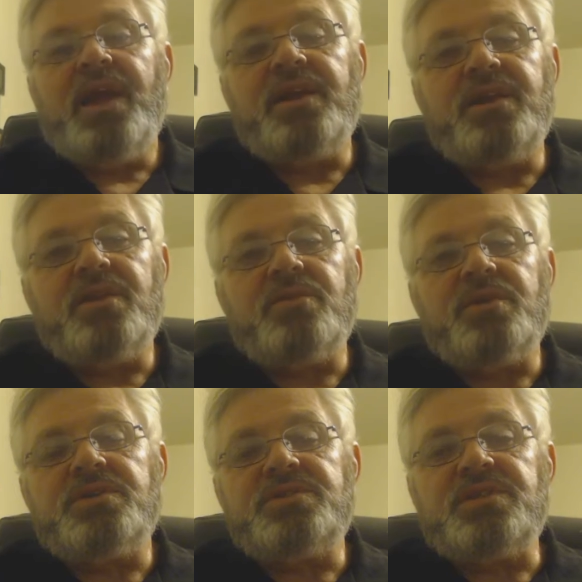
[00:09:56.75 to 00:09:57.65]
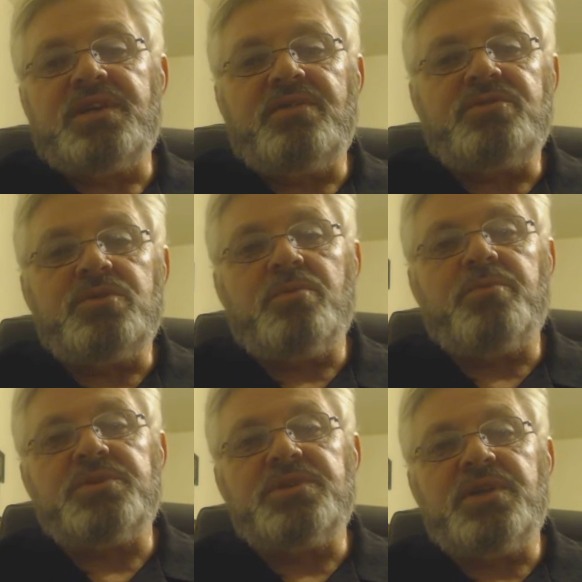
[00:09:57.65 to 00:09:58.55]
and the other is it gives you a
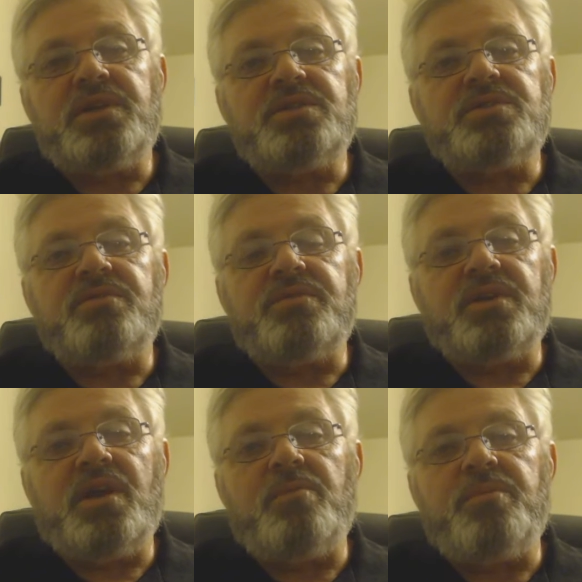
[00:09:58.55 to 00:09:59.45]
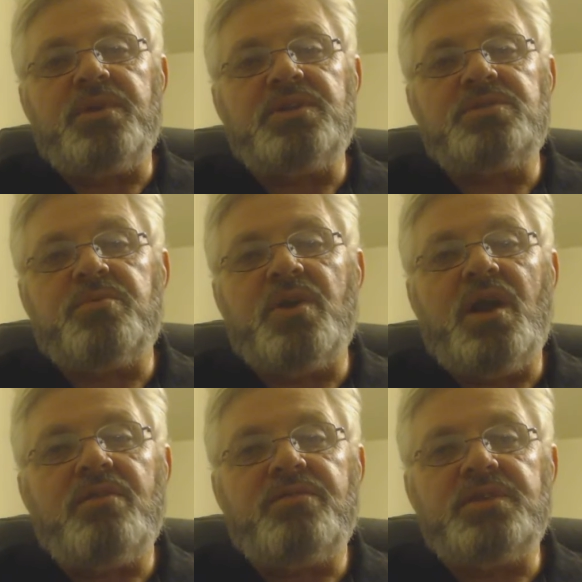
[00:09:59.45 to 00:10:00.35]
percentage of the company's
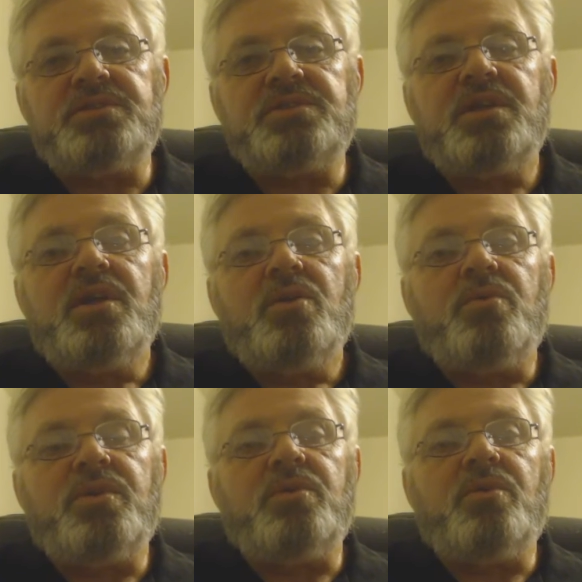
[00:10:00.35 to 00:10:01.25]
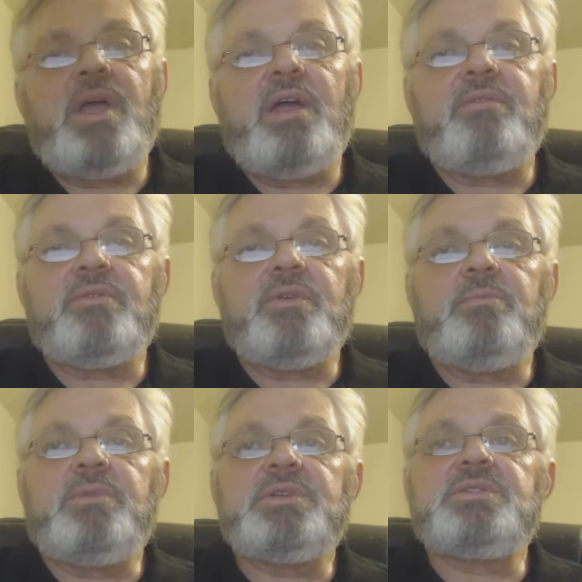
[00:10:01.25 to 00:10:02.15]
profits, when you have
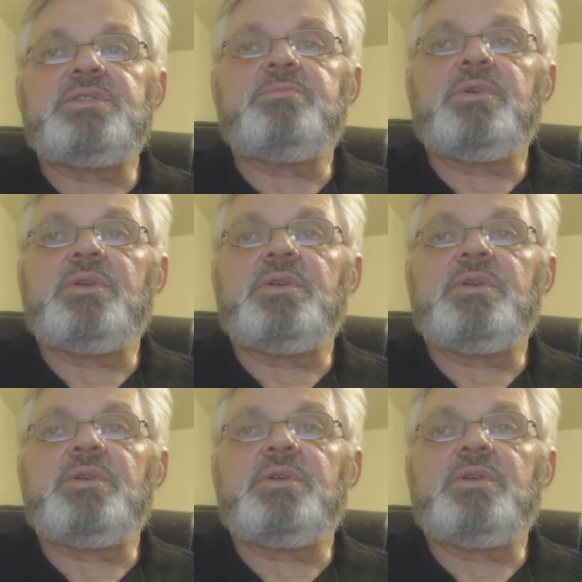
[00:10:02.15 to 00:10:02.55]
3 business